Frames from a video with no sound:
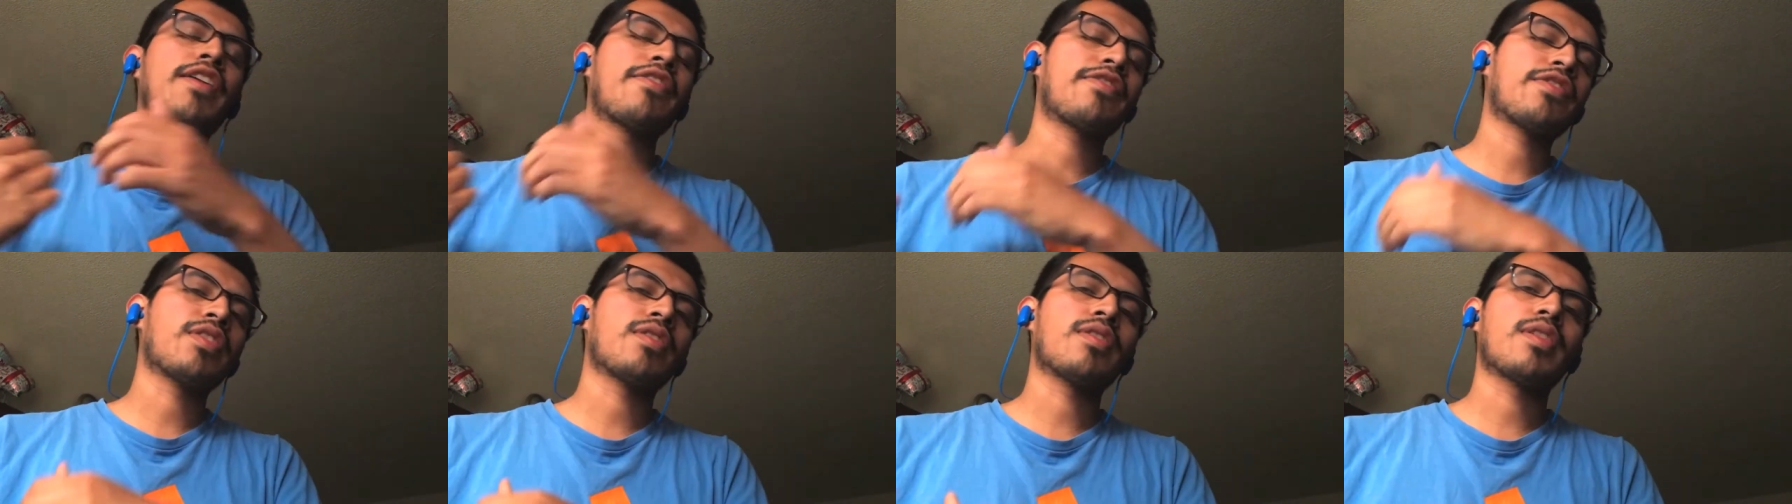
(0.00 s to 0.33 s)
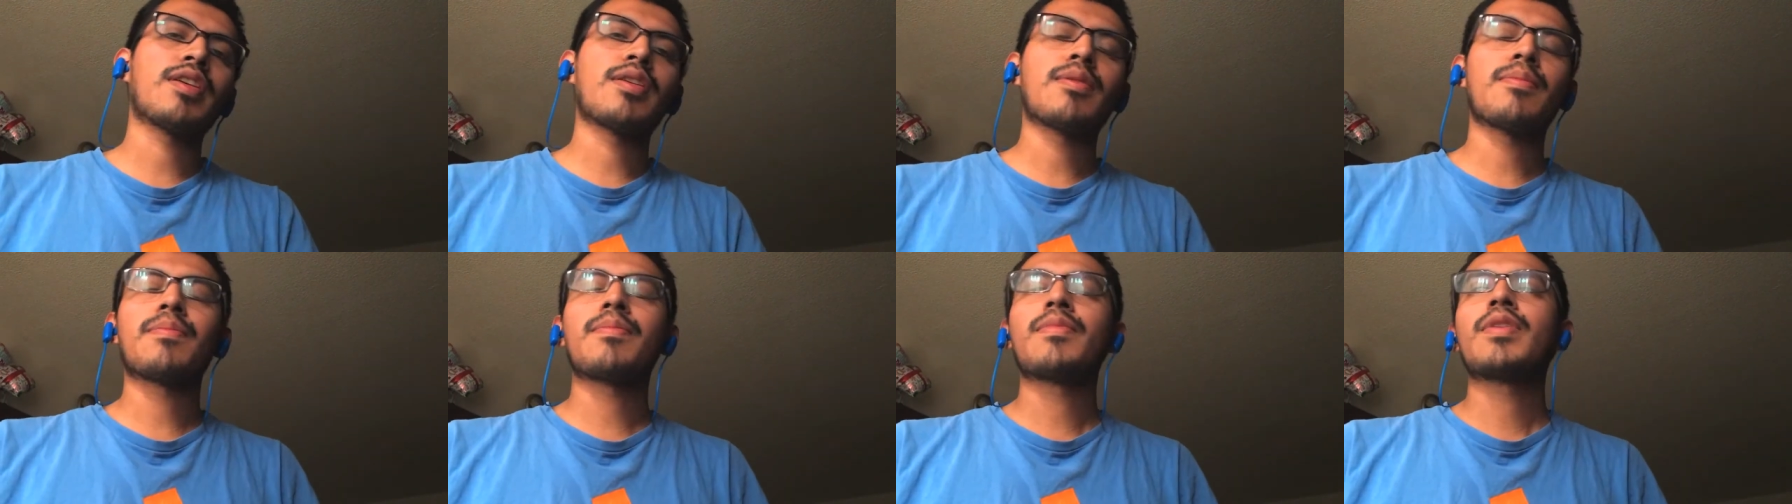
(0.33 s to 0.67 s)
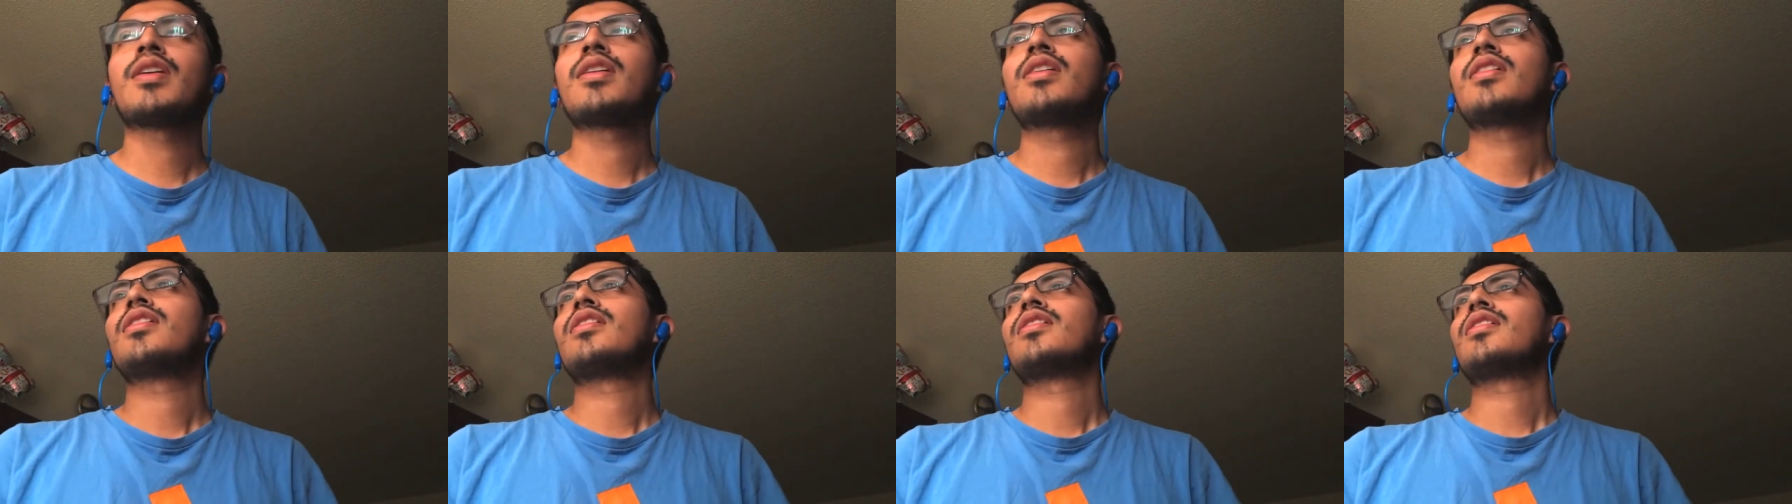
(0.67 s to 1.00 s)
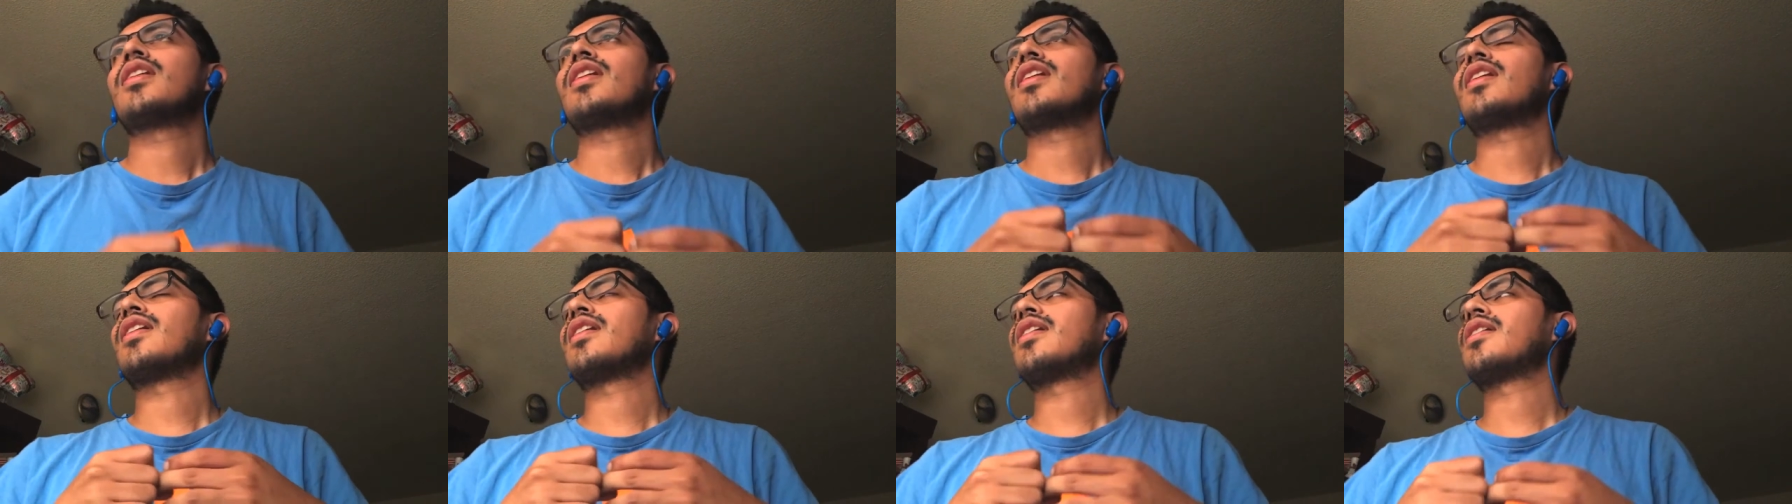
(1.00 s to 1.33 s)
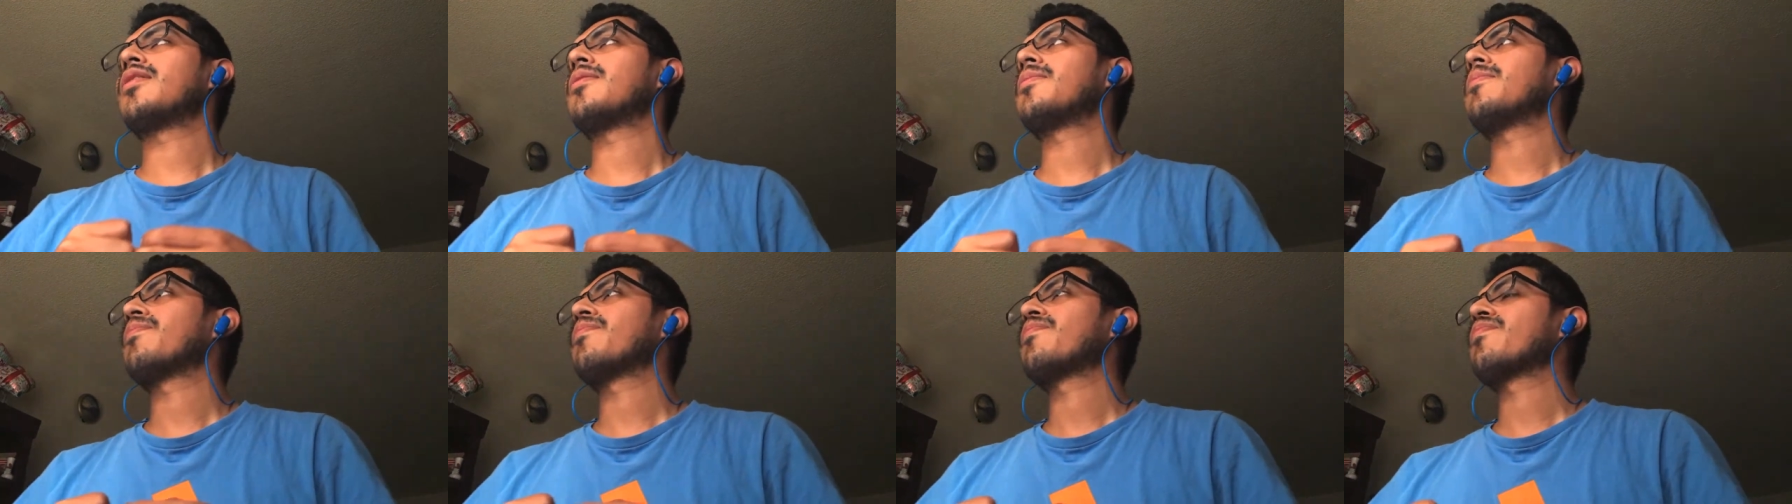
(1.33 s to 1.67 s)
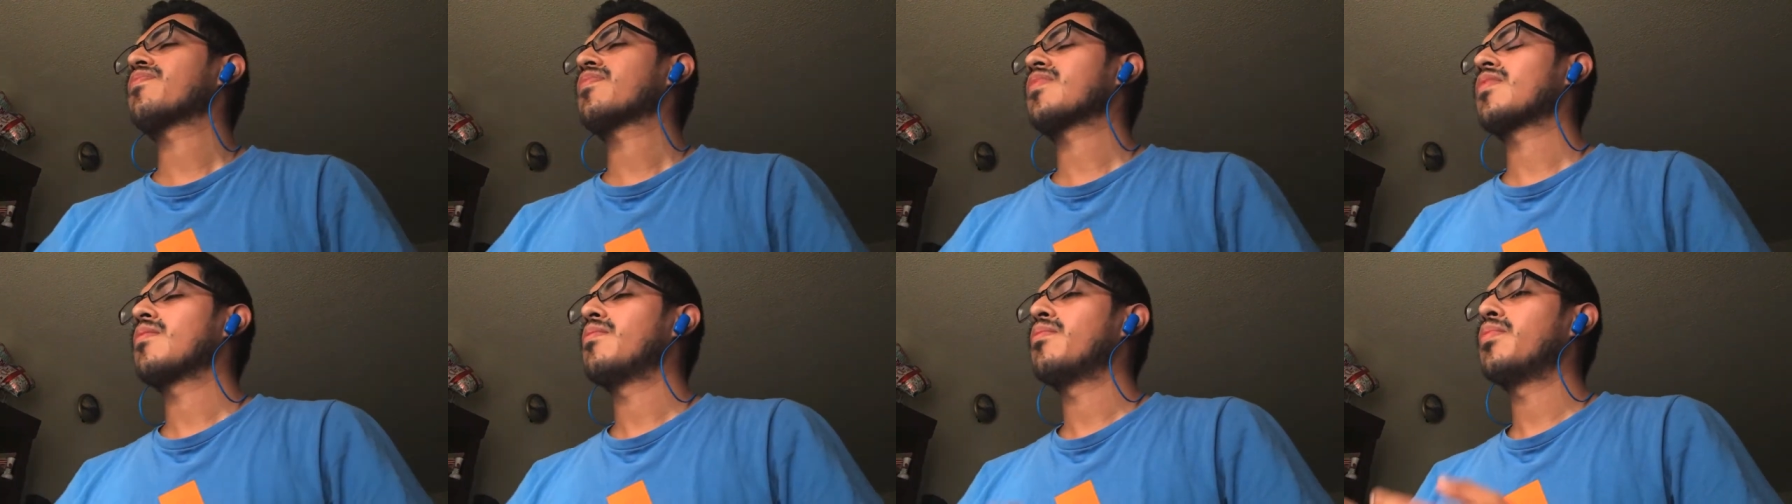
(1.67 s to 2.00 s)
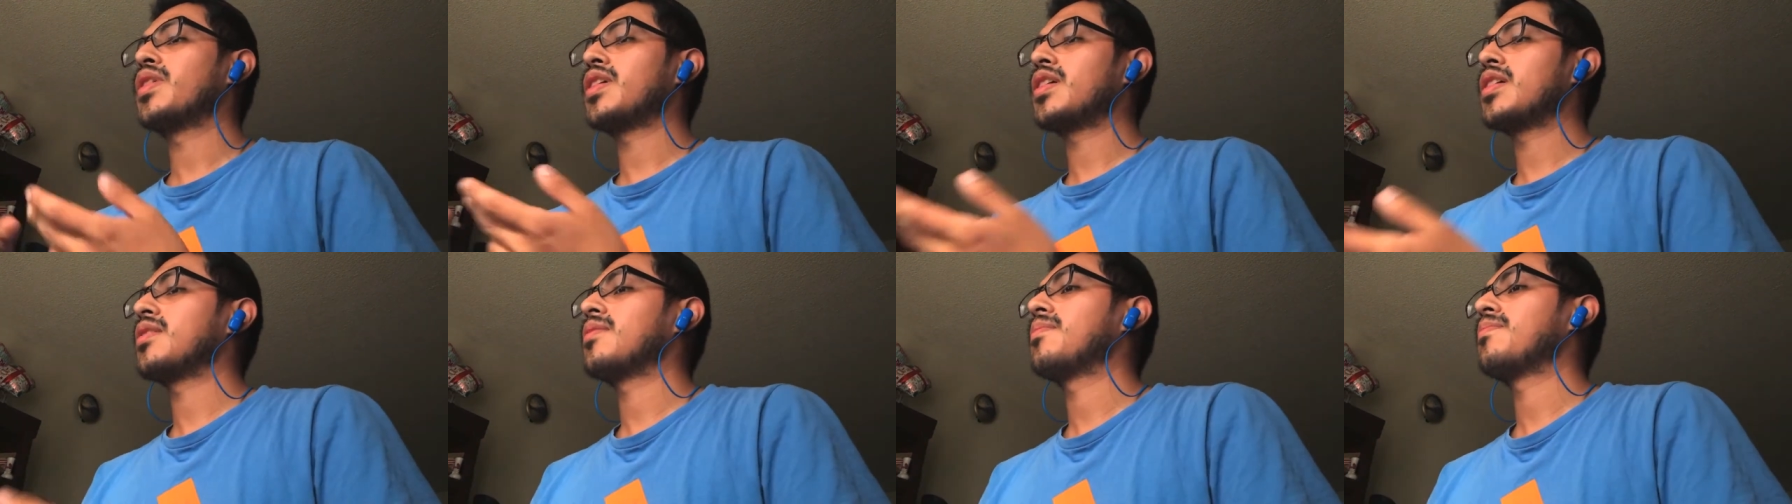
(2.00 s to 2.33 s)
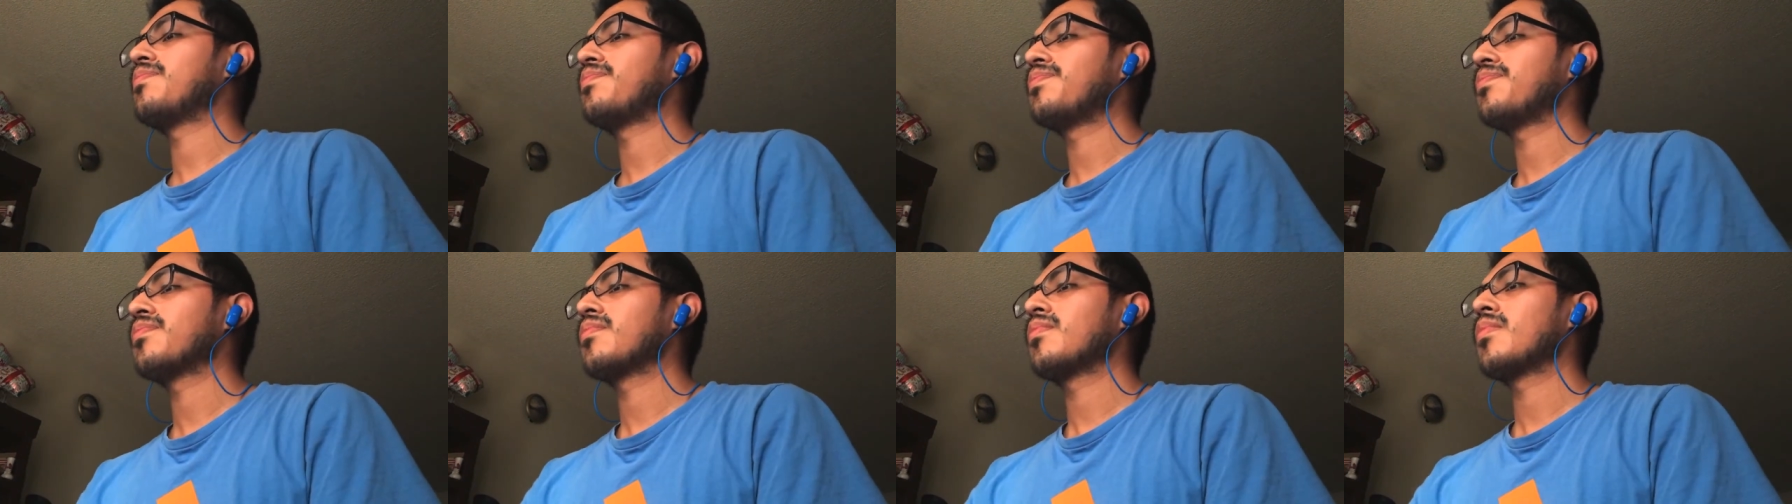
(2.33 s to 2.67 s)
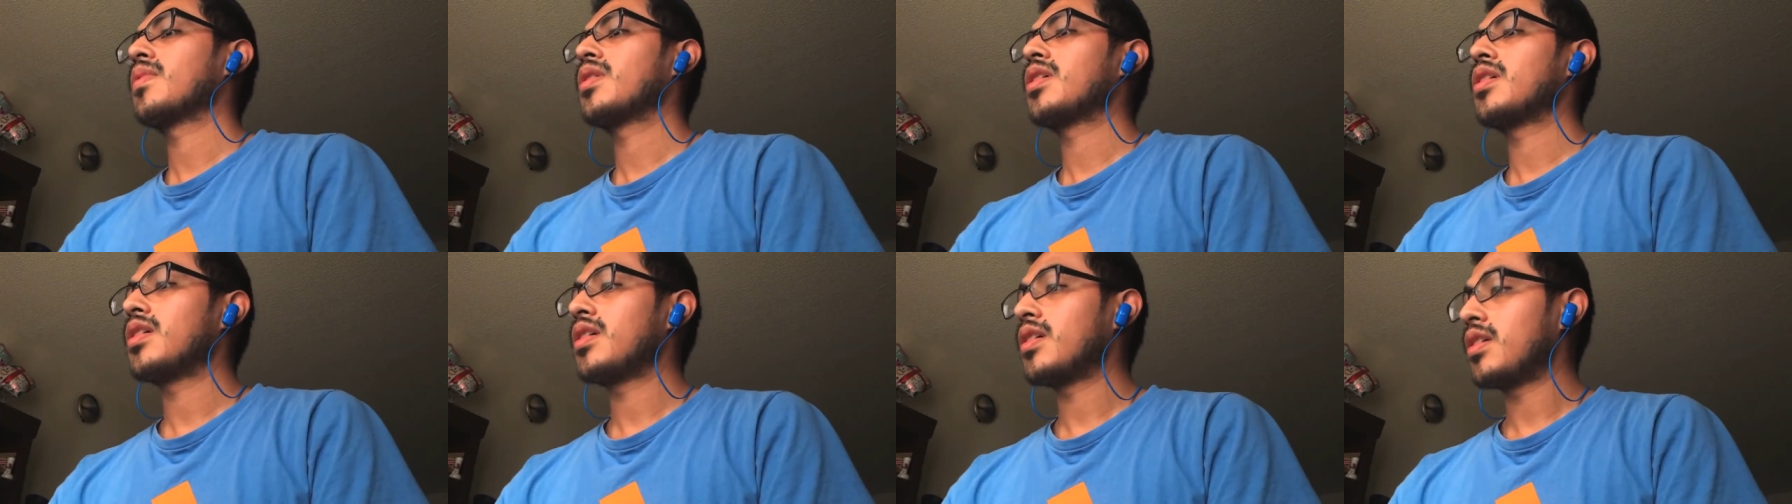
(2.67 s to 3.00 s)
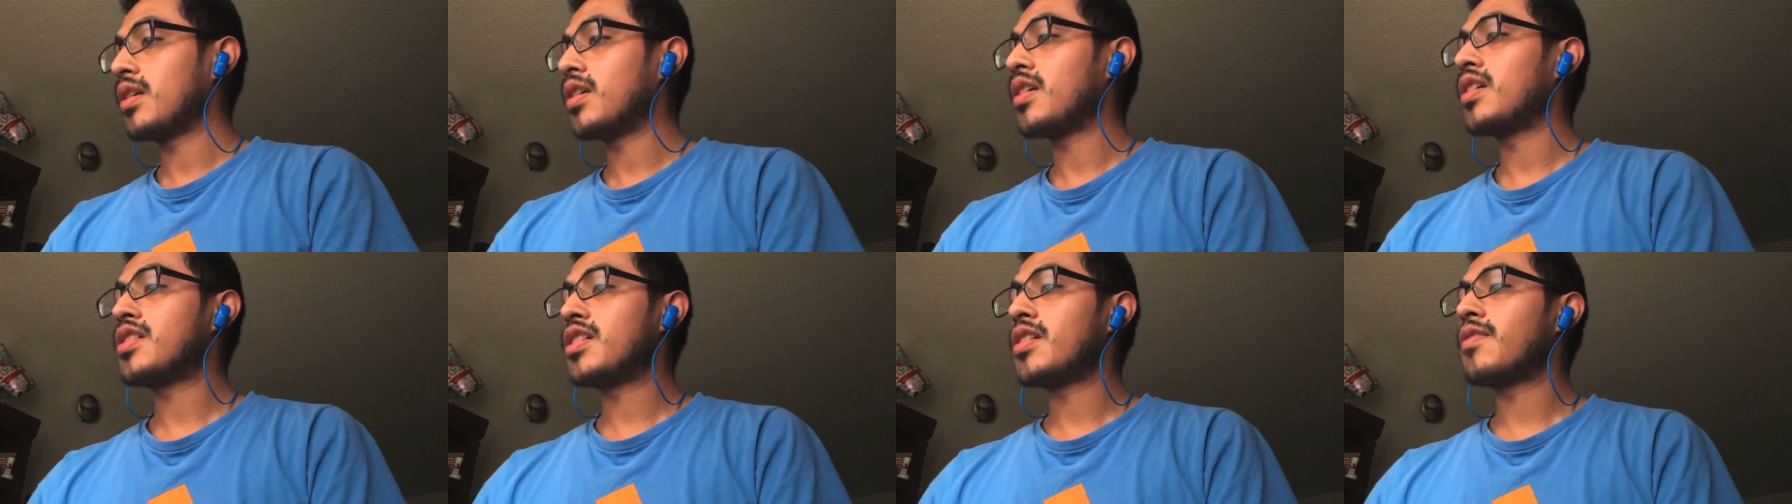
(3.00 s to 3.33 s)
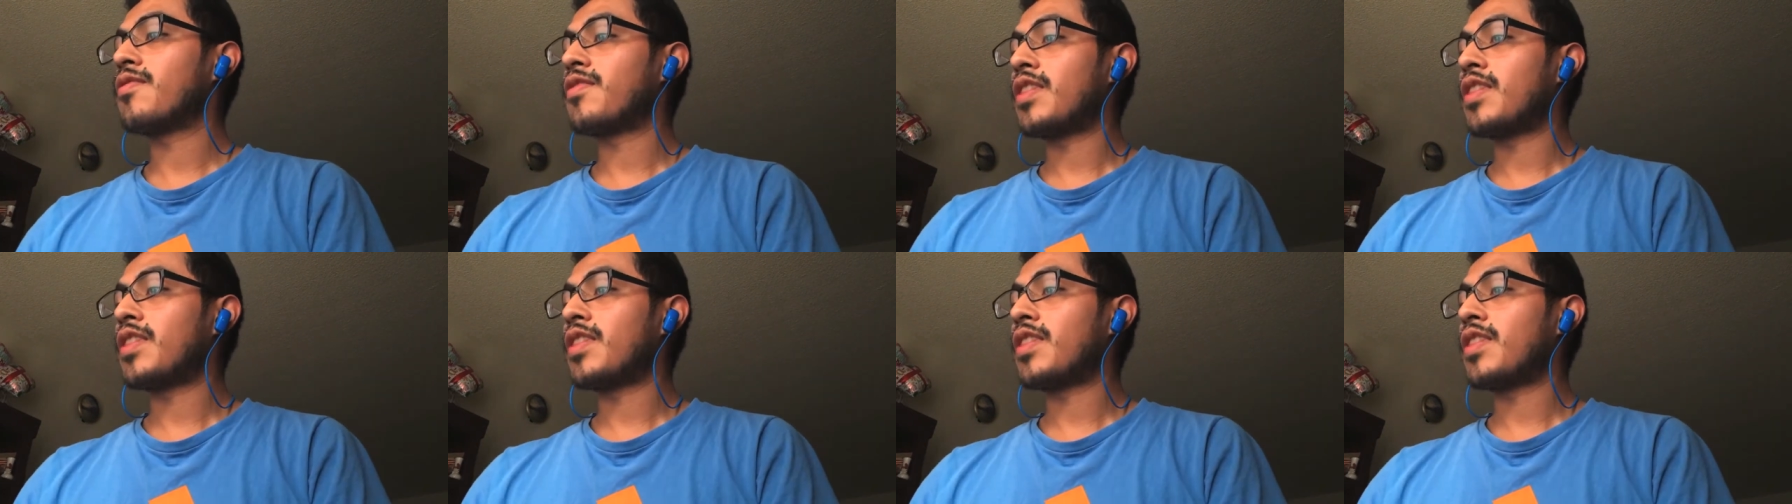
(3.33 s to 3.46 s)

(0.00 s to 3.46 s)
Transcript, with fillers: But it's a very good song.